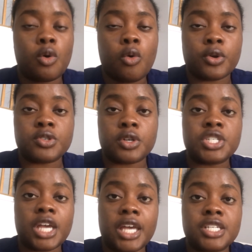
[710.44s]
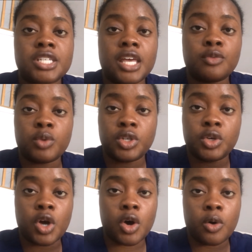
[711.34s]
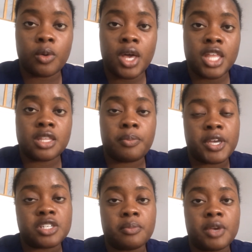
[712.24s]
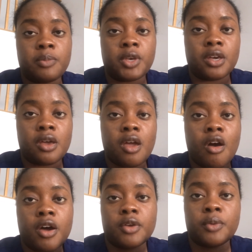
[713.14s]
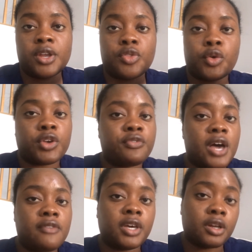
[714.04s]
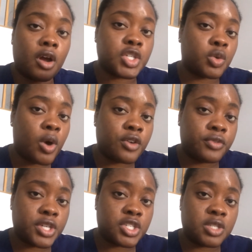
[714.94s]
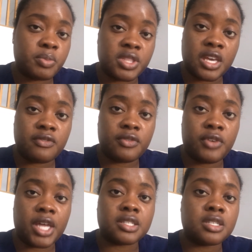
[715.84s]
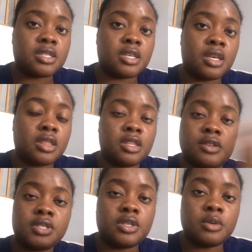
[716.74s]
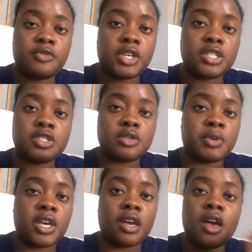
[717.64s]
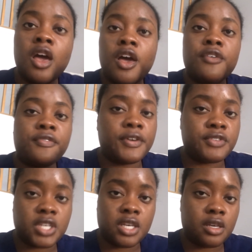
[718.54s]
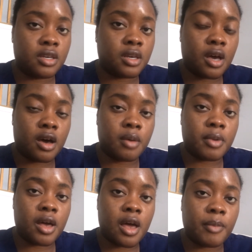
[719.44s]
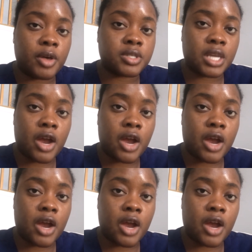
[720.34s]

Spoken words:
orders are changed, and when you go, the patient may be at a rate of 35 getting 100 water flushes, but they've advanced the tube feeds to being 50 mLs an